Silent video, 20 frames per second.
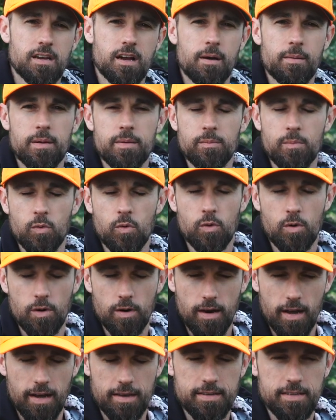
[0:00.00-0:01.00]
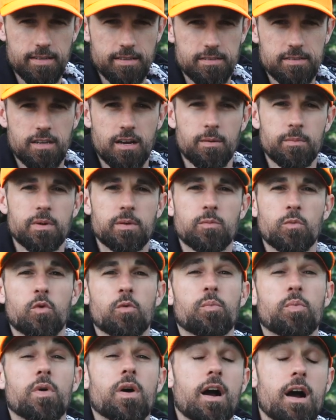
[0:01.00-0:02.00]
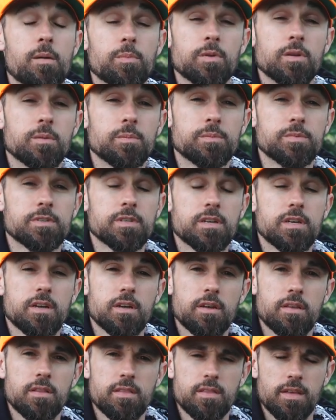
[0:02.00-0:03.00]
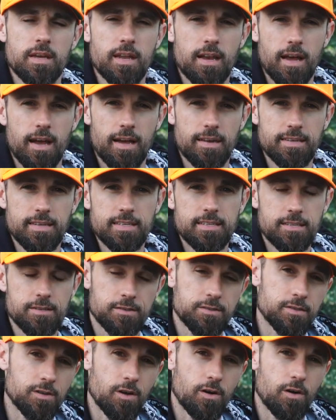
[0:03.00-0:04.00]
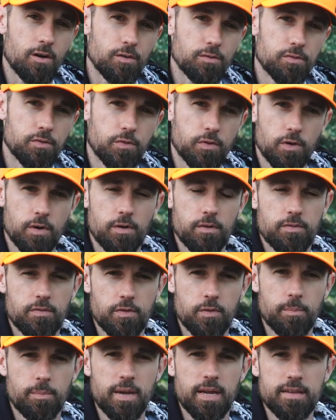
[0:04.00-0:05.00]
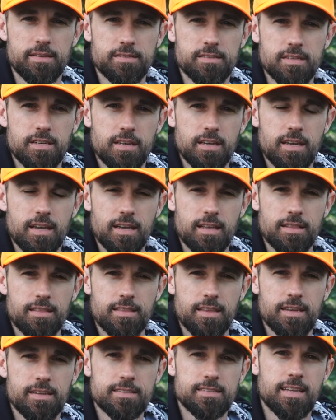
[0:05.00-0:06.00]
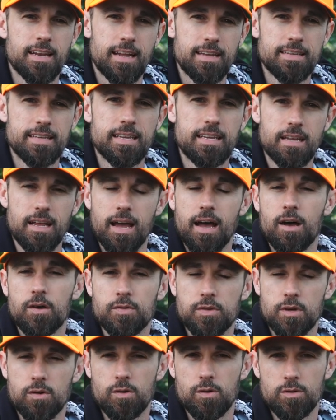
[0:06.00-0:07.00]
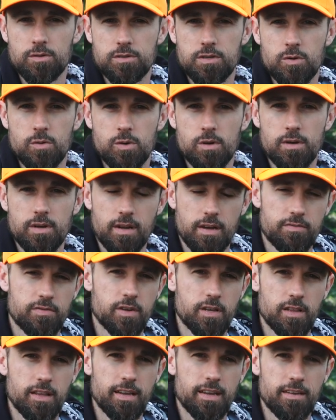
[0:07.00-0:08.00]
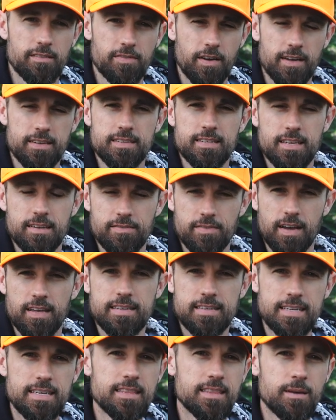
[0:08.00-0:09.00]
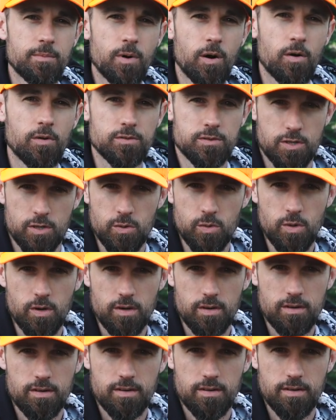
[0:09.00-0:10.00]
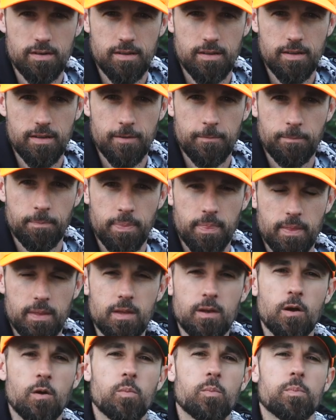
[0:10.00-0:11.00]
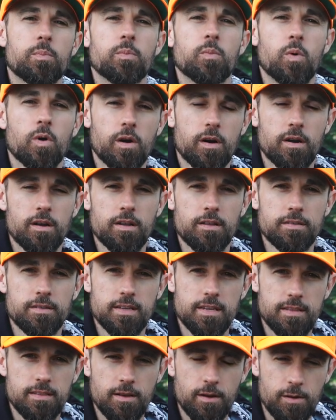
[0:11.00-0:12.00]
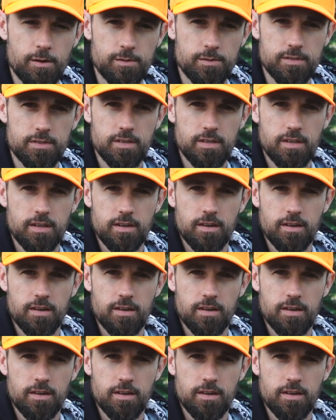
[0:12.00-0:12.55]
coming, more ideas coming, more problems that I need to solve for baits and things that I need out there on tour. And I feel like if I need them on tour, you know, we're gonna need those